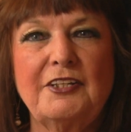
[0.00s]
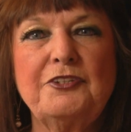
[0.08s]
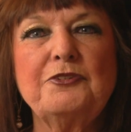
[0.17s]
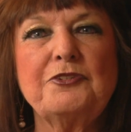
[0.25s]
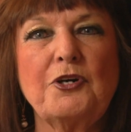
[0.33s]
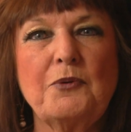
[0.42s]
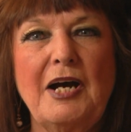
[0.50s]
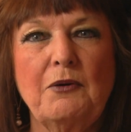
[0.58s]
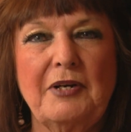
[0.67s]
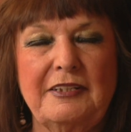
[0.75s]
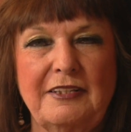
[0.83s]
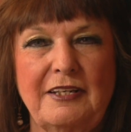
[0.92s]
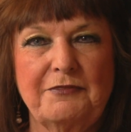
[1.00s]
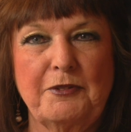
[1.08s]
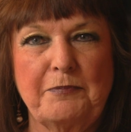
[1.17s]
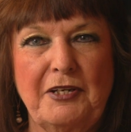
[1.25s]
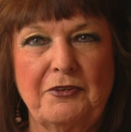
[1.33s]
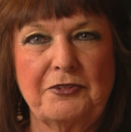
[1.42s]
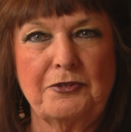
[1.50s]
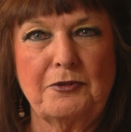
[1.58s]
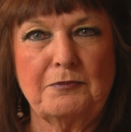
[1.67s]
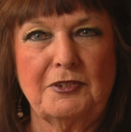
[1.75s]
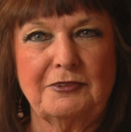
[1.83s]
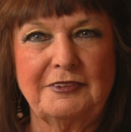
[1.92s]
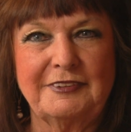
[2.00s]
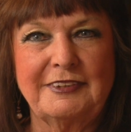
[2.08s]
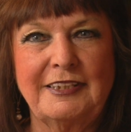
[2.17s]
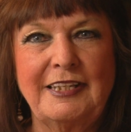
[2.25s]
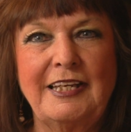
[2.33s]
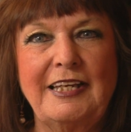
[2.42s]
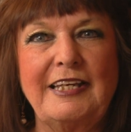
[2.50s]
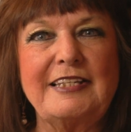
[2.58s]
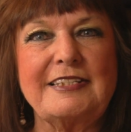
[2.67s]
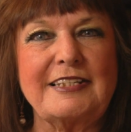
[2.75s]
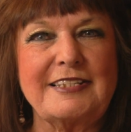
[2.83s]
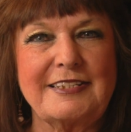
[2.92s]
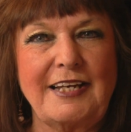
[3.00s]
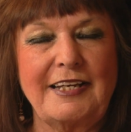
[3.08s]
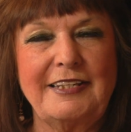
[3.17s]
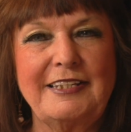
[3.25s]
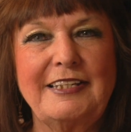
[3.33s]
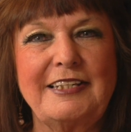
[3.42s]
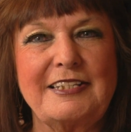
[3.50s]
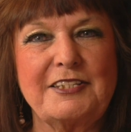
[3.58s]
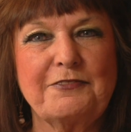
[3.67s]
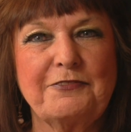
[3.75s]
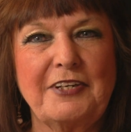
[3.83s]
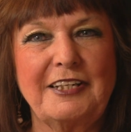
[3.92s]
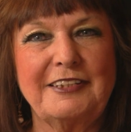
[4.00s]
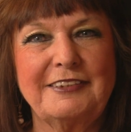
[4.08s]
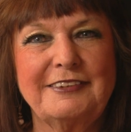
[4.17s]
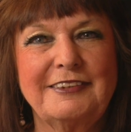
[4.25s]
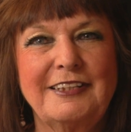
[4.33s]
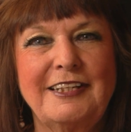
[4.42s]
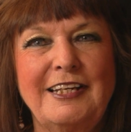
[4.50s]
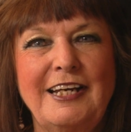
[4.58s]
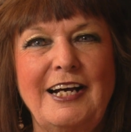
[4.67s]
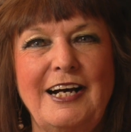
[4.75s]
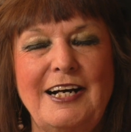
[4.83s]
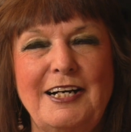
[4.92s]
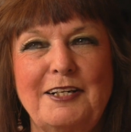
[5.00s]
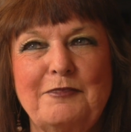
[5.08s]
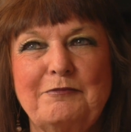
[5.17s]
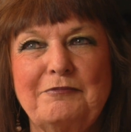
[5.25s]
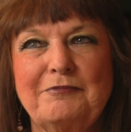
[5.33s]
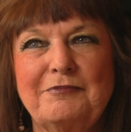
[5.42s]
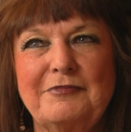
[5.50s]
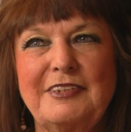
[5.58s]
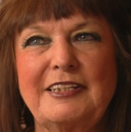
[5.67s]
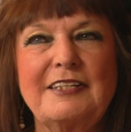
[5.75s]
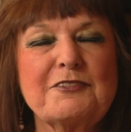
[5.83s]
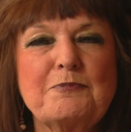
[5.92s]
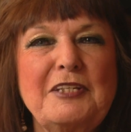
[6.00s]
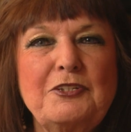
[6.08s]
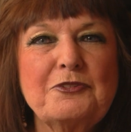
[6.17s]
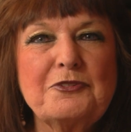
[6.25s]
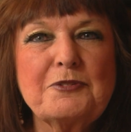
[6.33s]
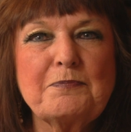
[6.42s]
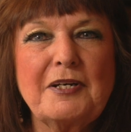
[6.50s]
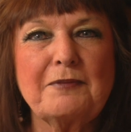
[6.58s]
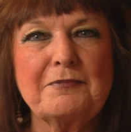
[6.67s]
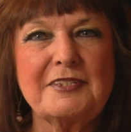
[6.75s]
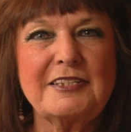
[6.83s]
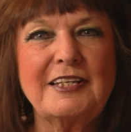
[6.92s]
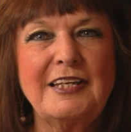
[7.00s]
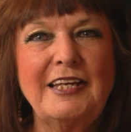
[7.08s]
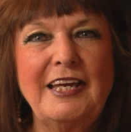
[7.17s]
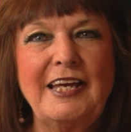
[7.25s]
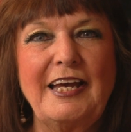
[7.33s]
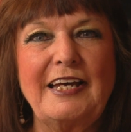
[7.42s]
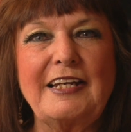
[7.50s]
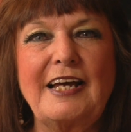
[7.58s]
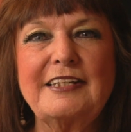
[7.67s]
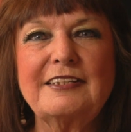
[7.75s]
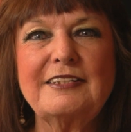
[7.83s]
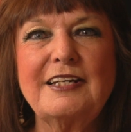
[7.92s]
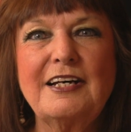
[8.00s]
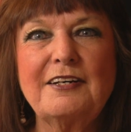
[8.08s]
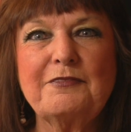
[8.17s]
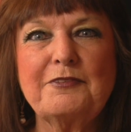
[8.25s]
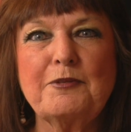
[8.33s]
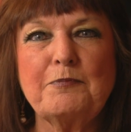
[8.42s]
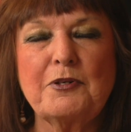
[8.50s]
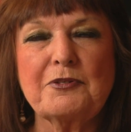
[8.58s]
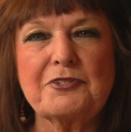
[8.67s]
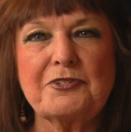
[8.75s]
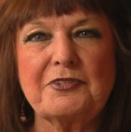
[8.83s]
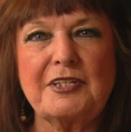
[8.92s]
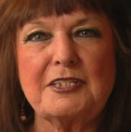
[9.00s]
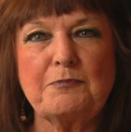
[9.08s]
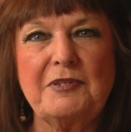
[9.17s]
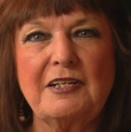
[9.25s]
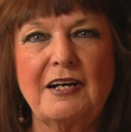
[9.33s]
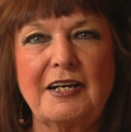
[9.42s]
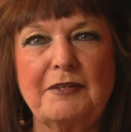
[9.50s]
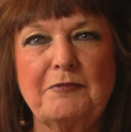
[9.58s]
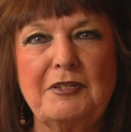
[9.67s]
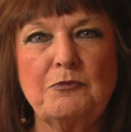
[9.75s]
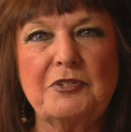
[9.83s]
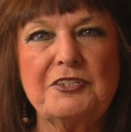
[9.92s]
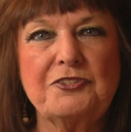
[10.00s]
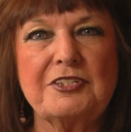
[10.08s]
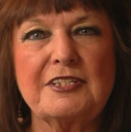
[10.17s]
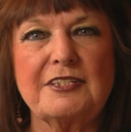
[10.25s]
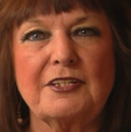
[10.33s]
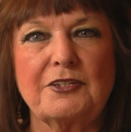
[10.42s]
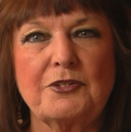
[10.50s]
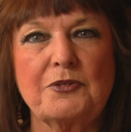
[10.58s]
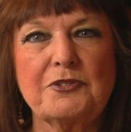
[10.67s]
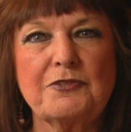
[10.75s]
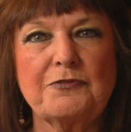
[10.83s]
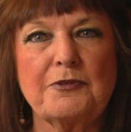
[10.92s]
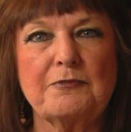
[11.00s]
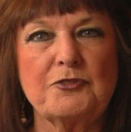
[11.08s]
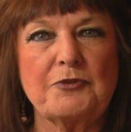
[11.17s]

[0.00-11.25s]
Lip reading: you know how I love the paranormal. It's exciting and it's fun. It gives me goosebumps. And I love the poster that's behind me, which is the ghost from